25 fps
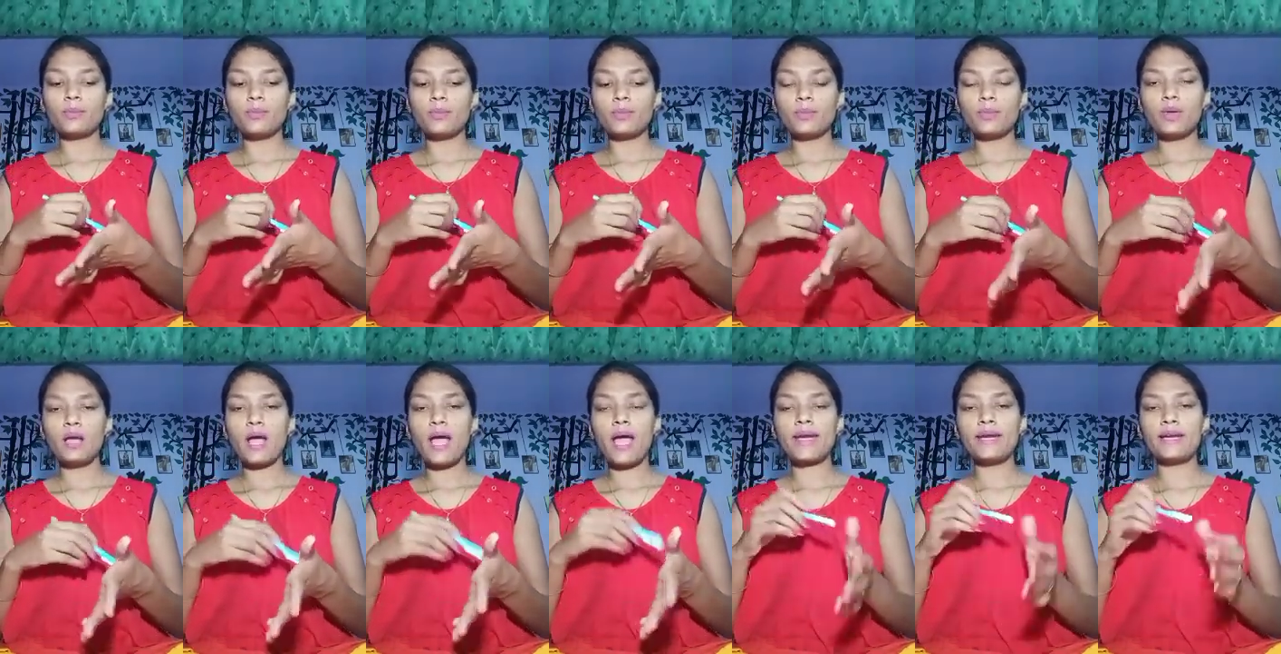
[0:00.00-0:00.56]

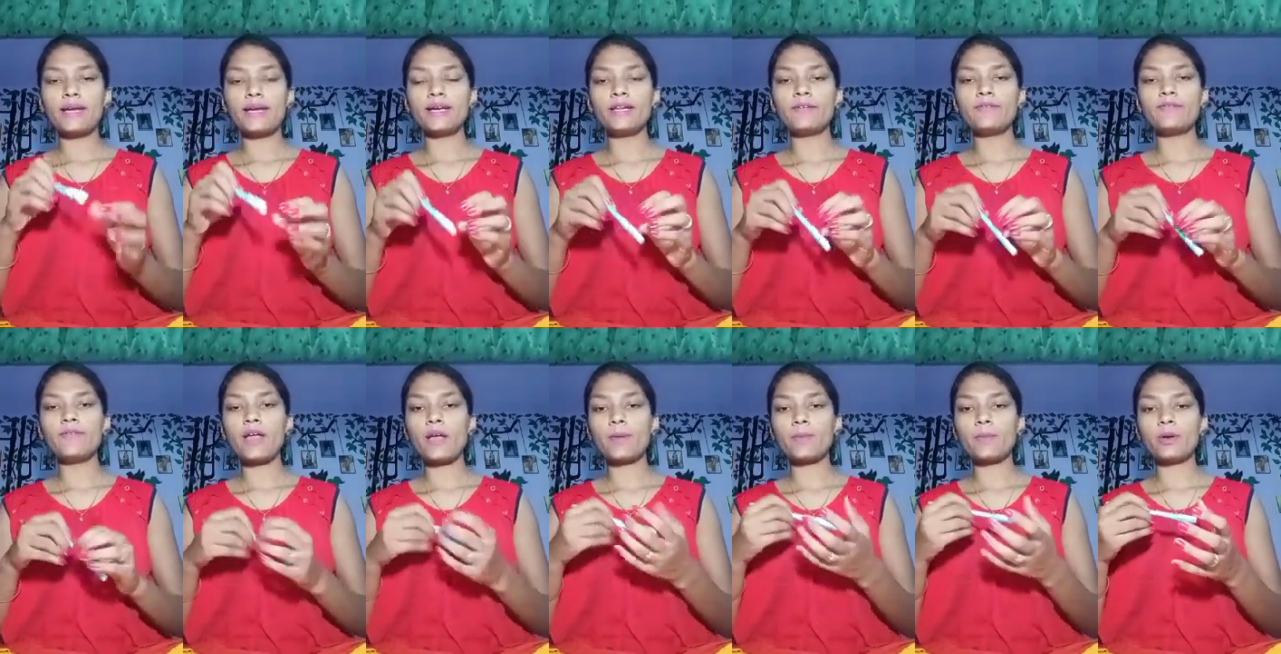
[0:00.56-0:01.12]

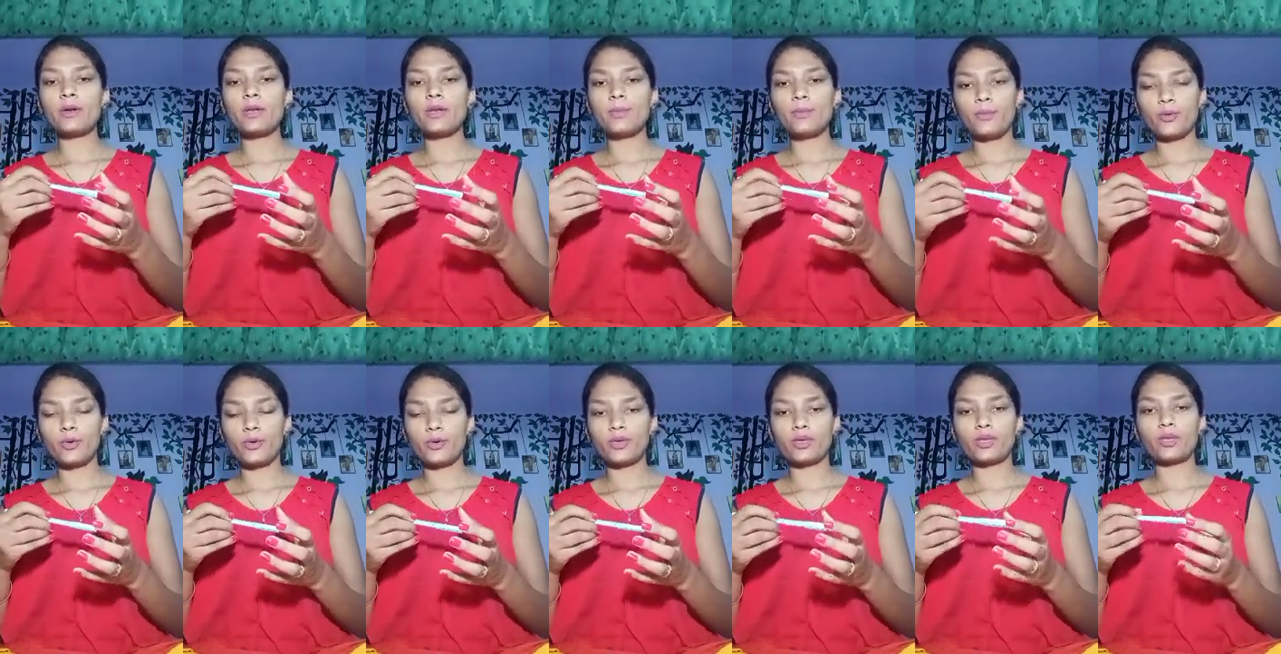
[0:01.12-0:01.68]
identifiable
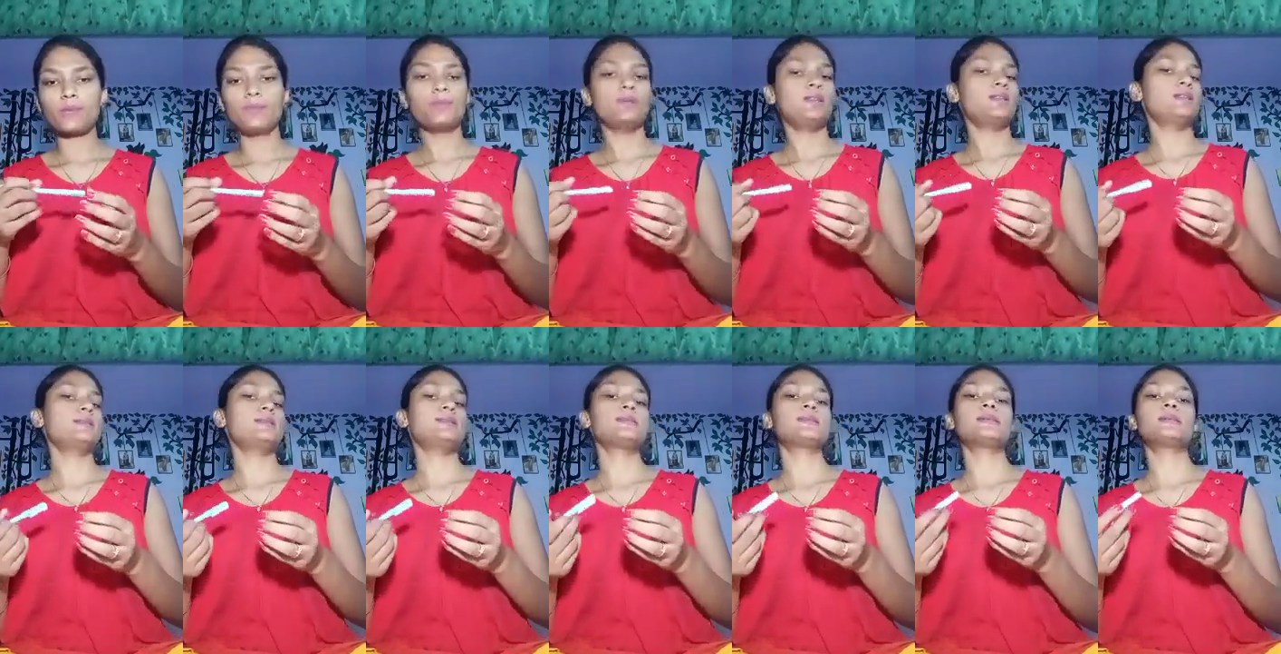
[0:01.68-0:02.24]
reporter
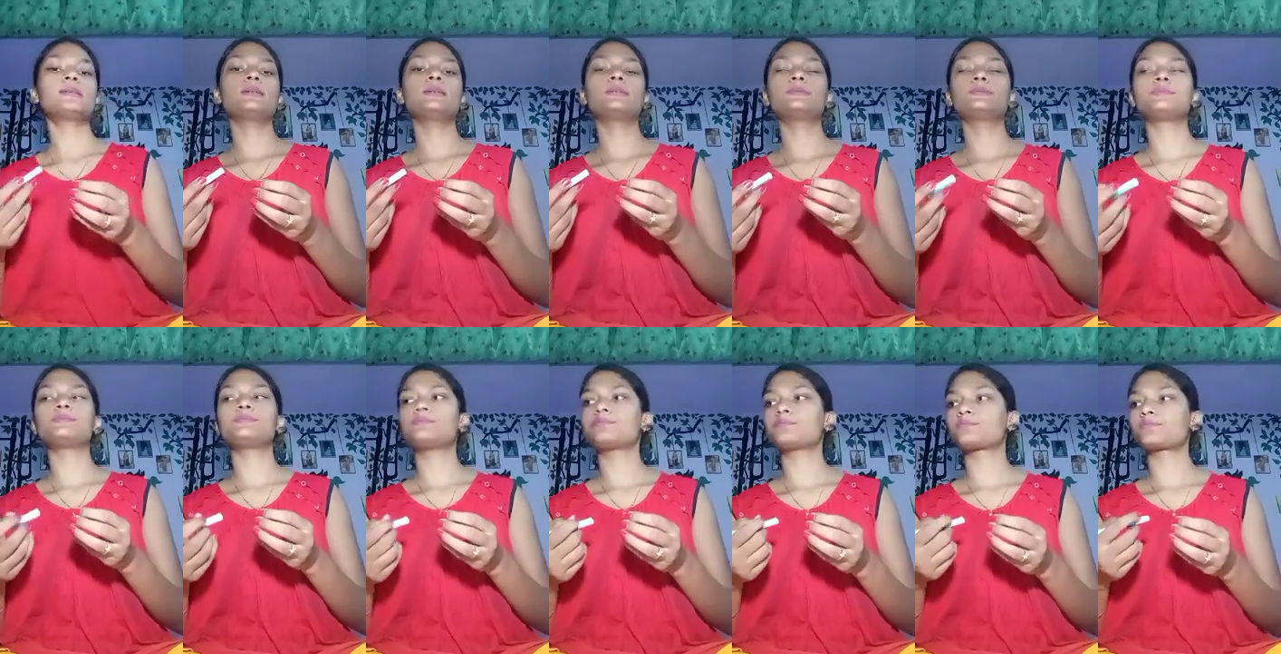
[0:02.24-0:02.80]
means
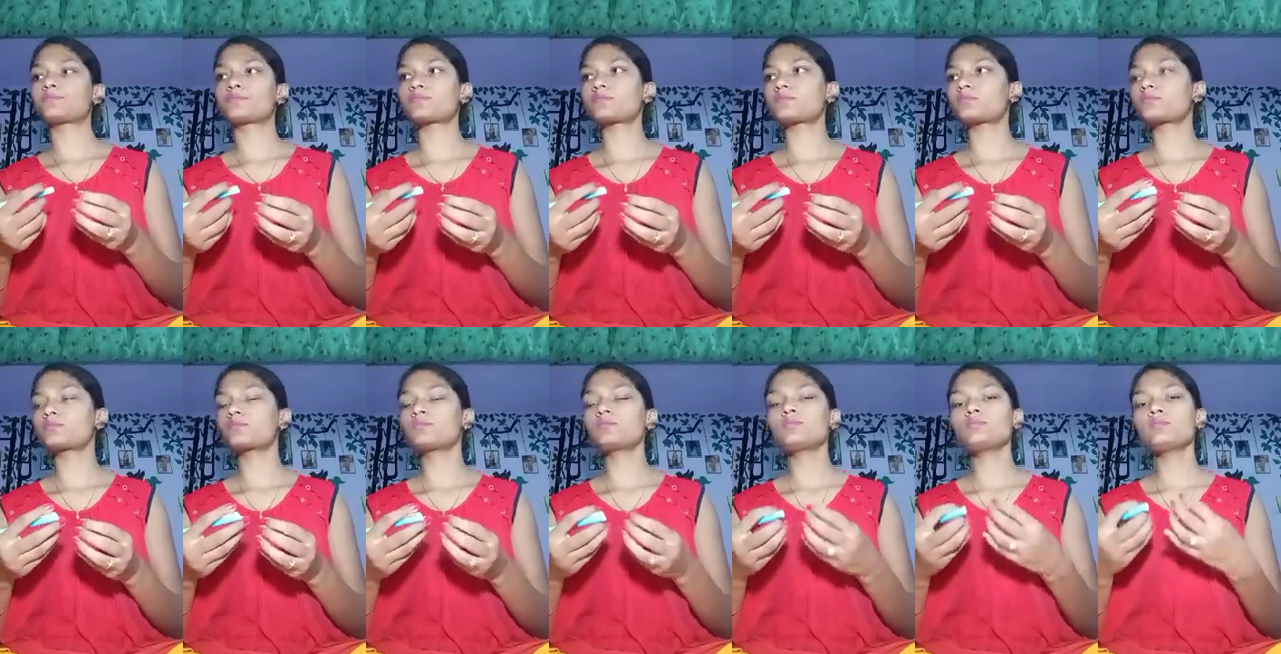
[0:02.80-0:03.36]

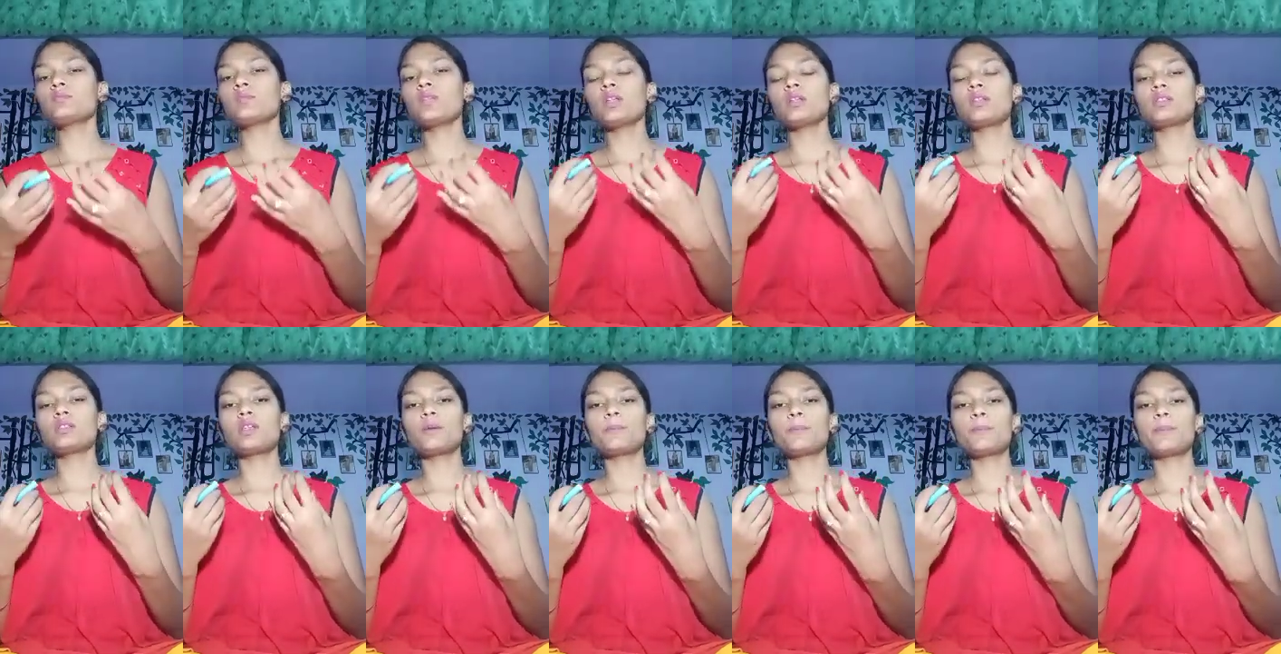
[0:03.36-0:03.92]

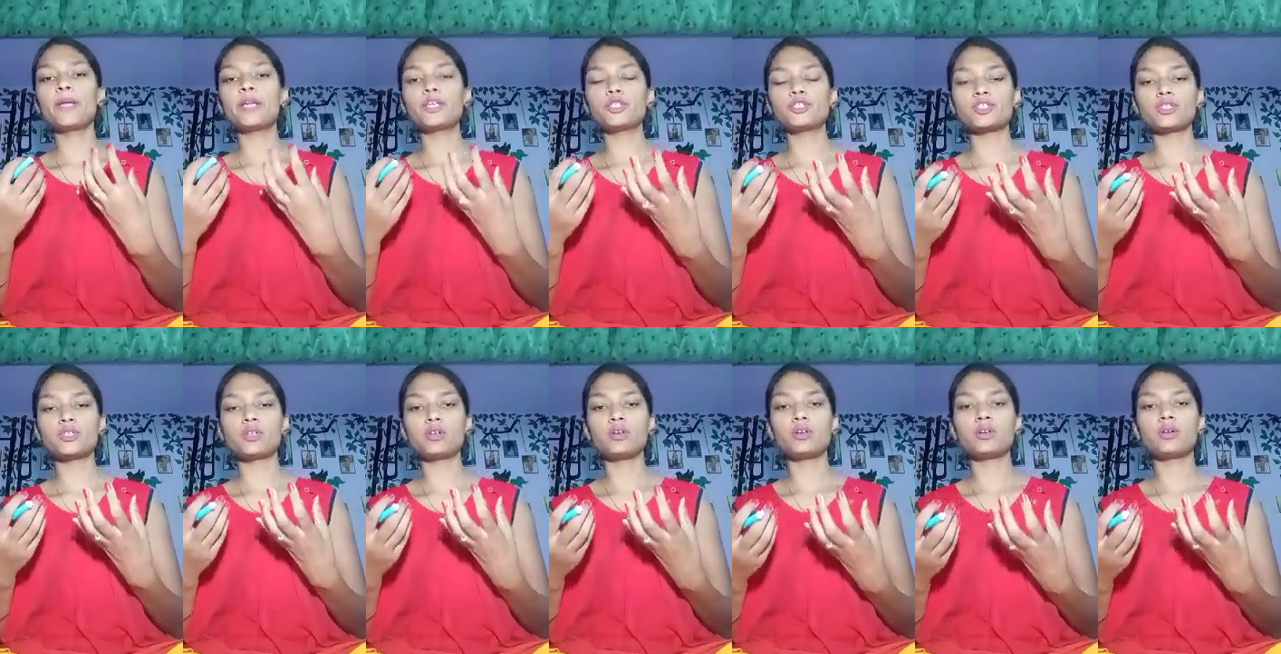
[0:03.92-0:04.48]
the
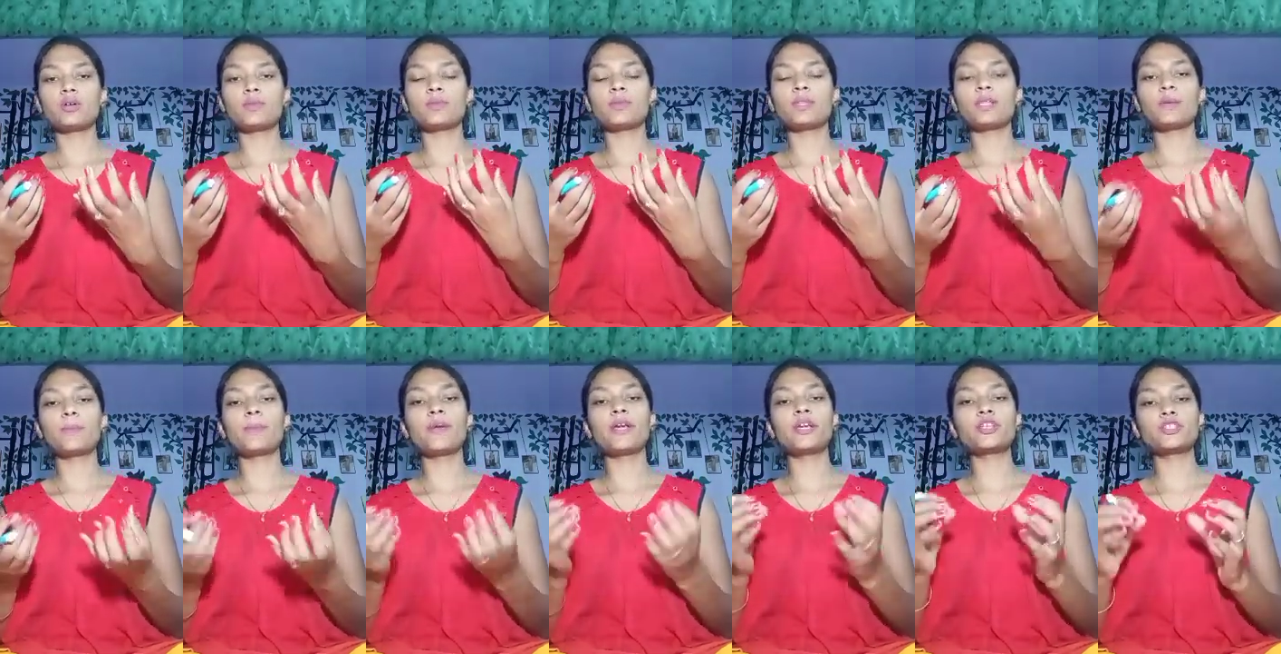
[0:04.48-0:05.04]

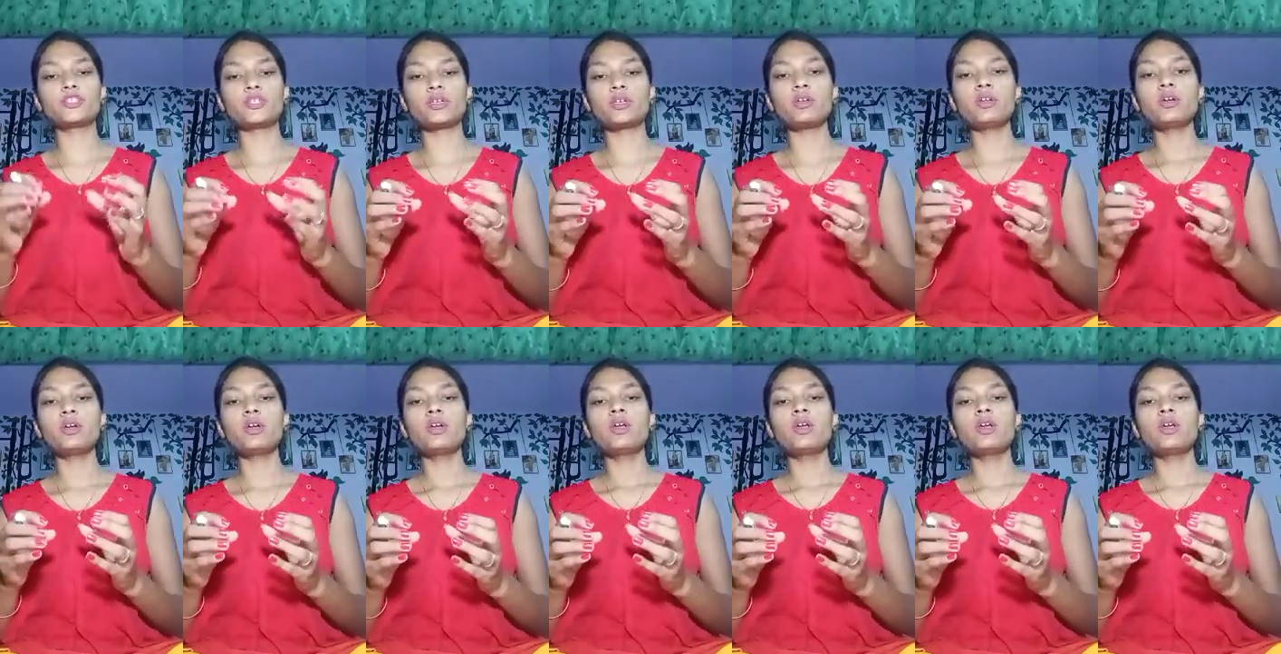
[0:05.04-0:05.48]
patient.